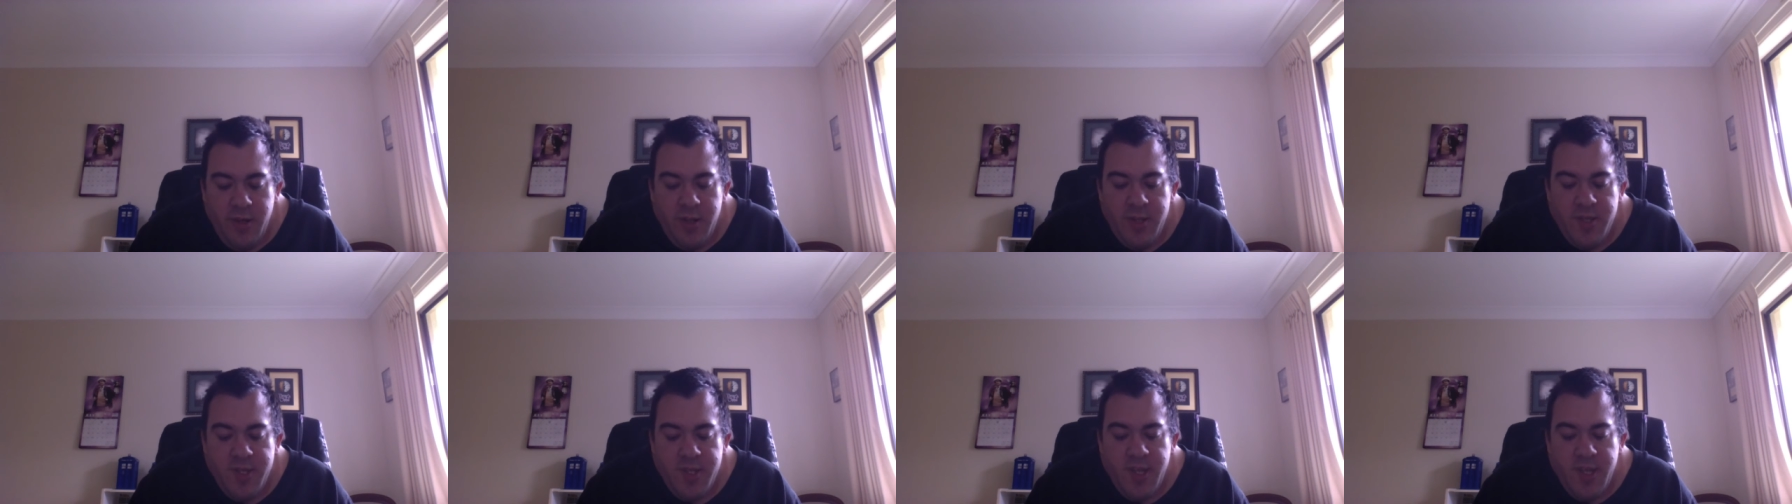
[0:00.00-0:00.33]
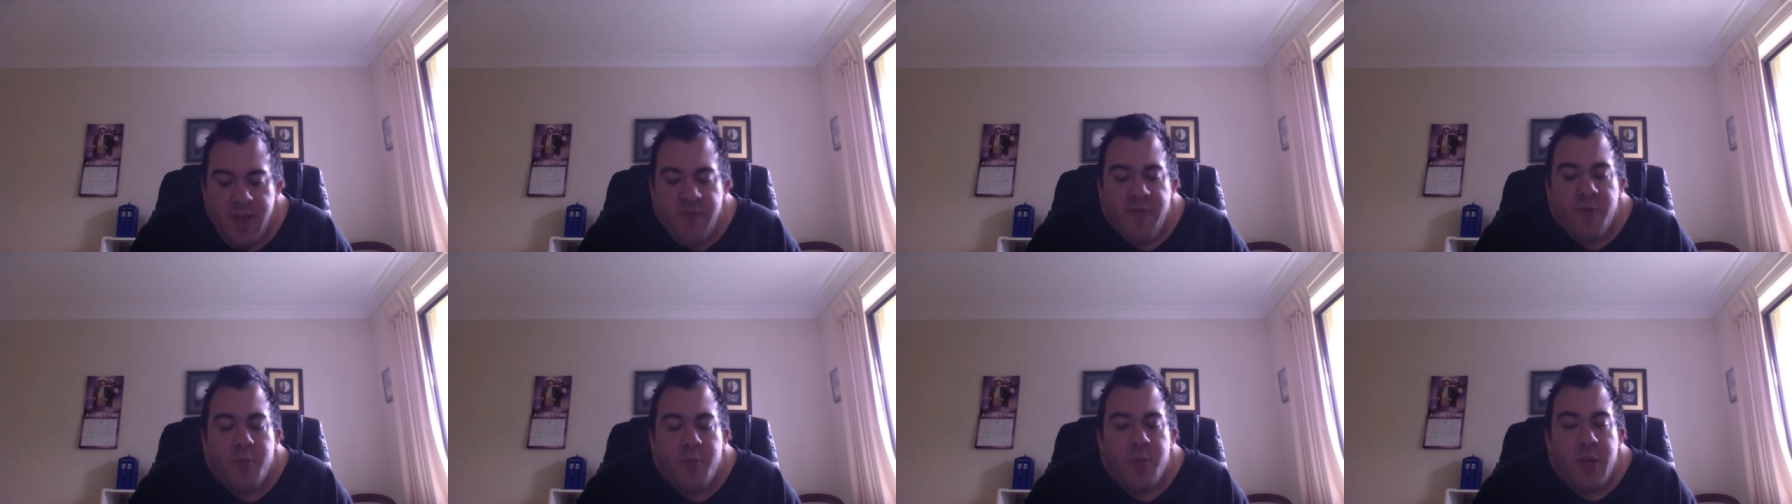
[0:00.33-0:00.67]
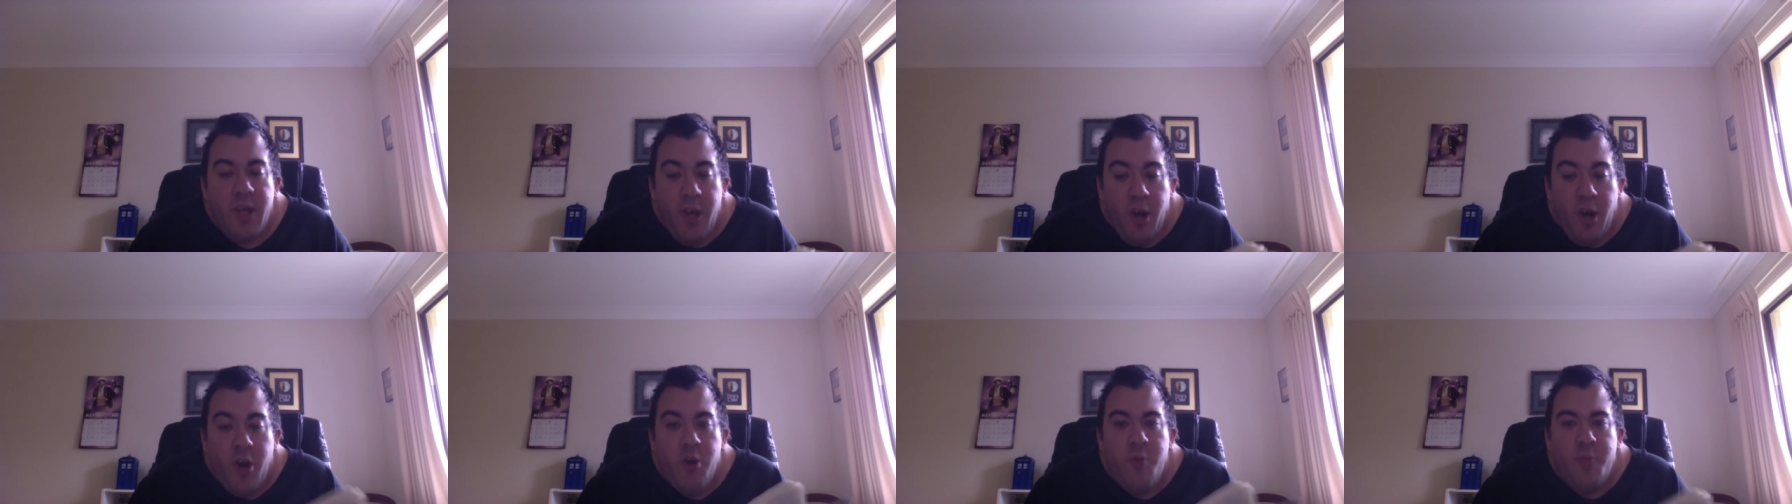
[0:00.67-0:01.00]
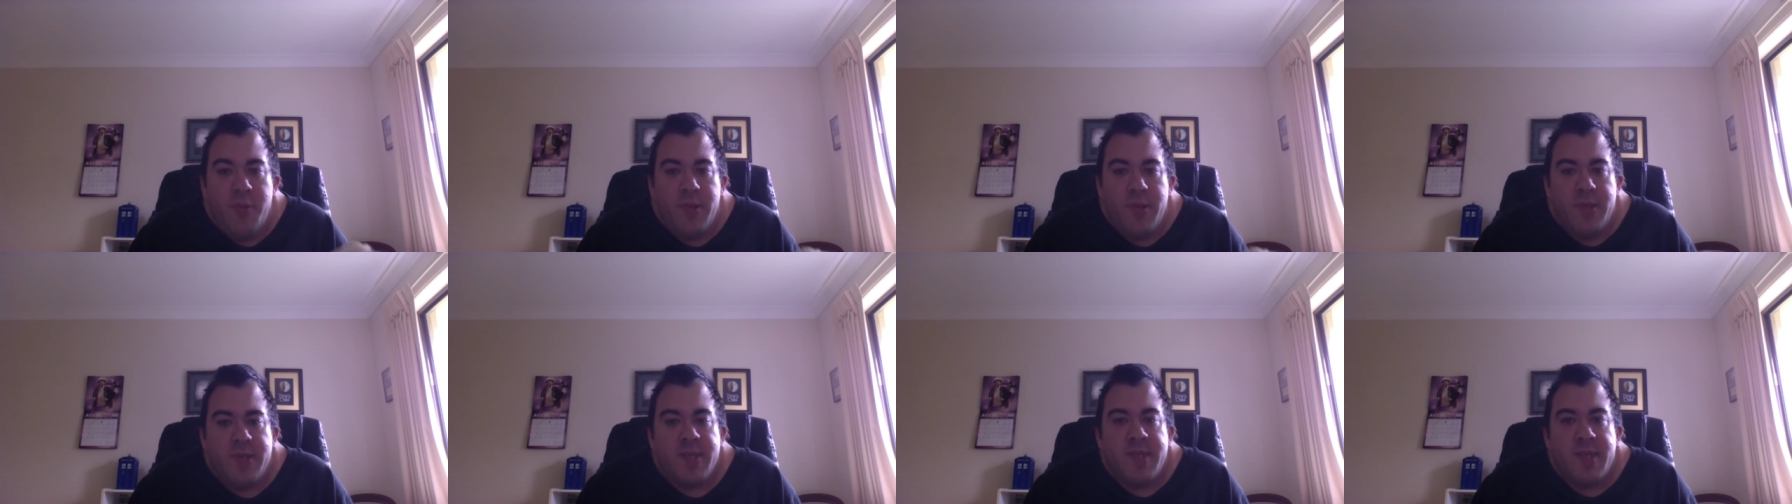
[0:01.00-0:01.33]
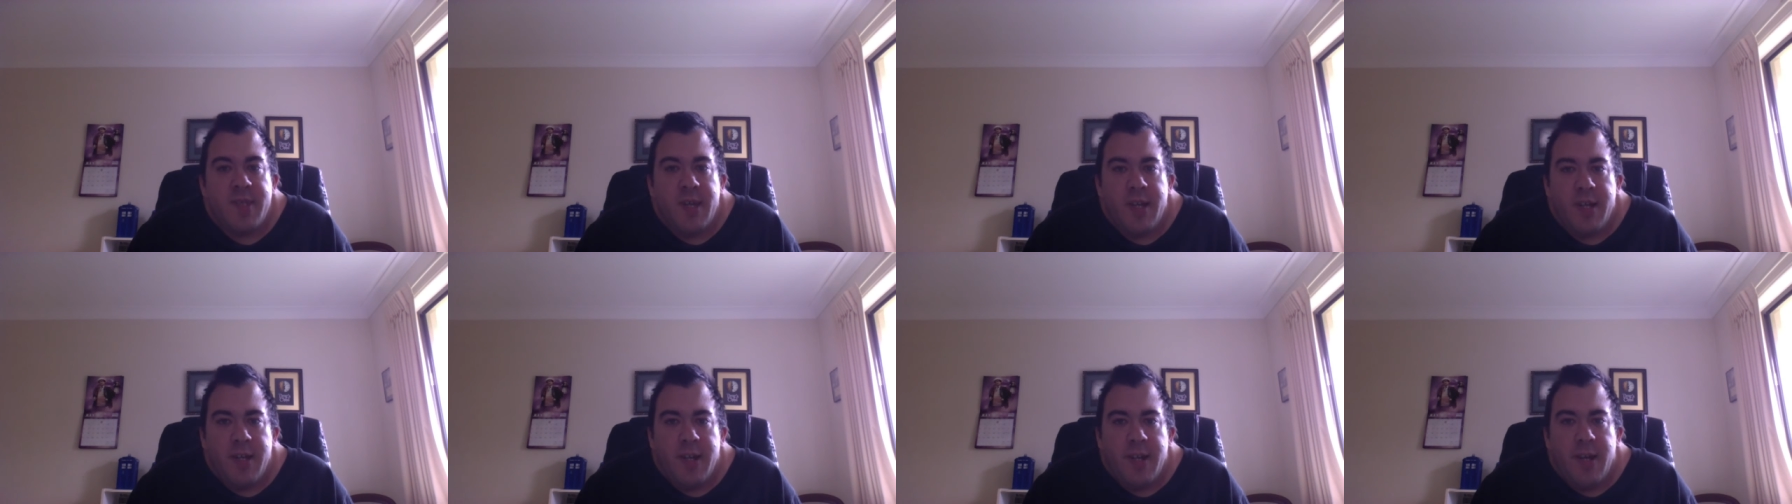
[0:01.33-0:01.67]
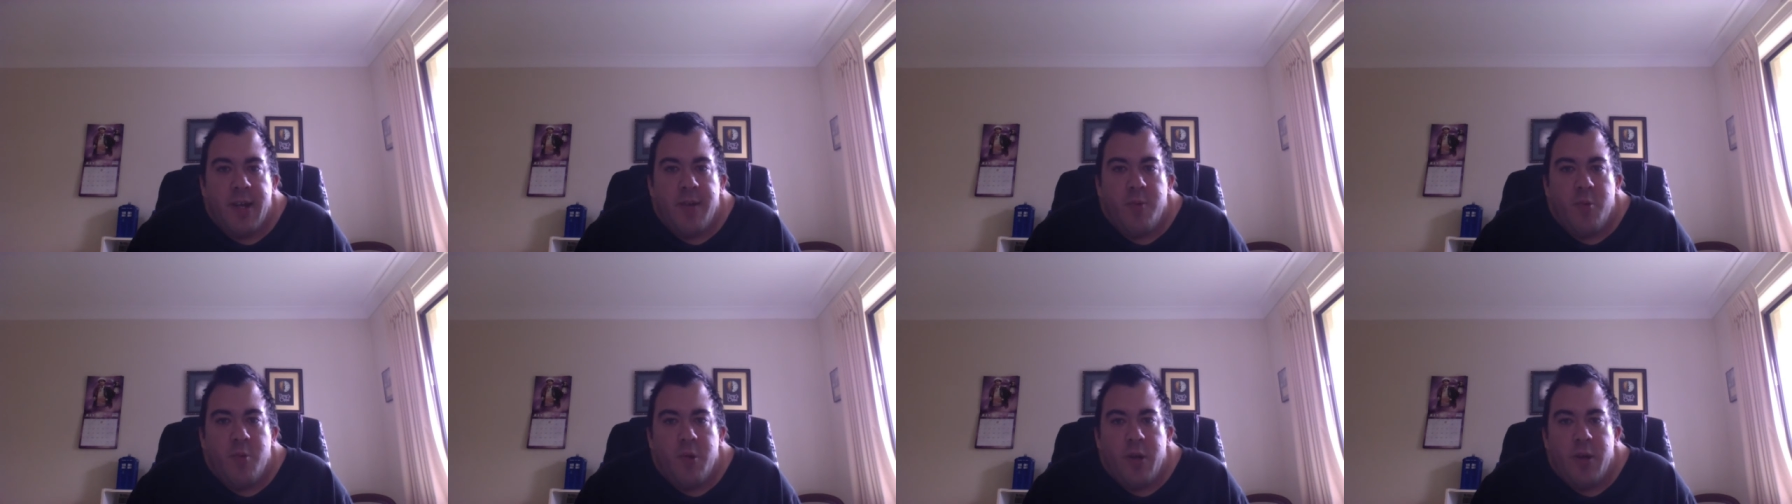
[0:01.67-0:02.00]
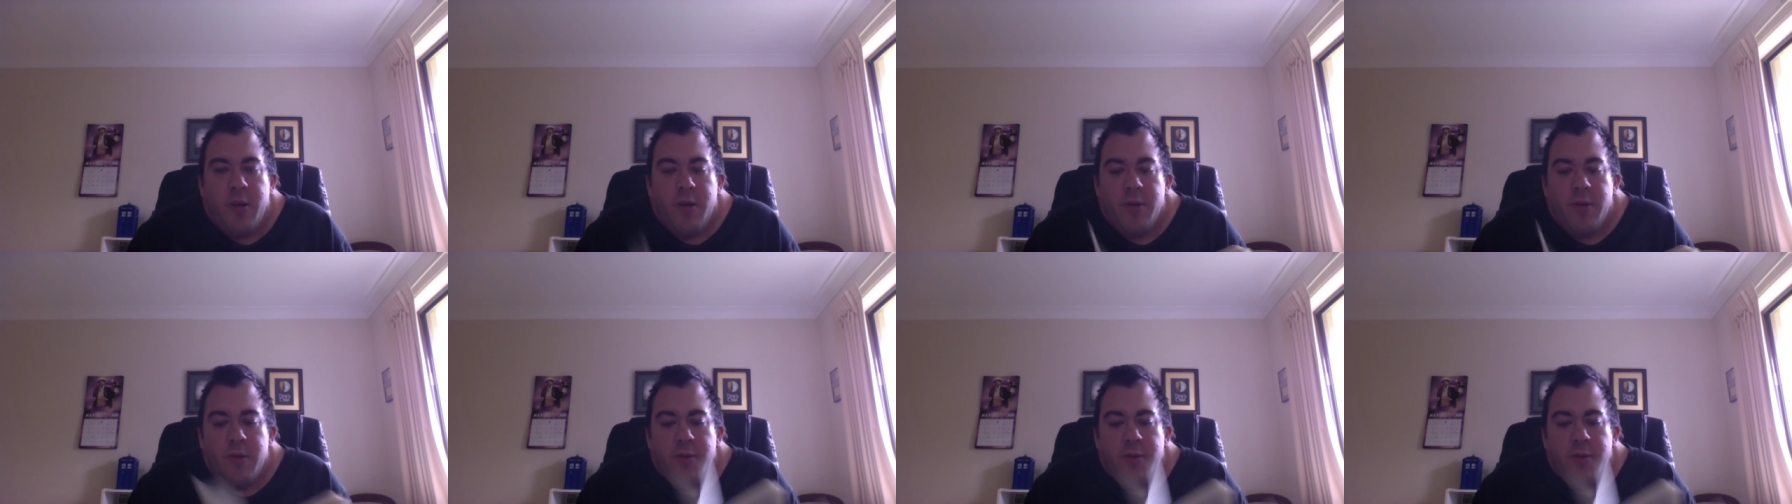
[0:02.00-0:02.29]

conceivably open, said Gately.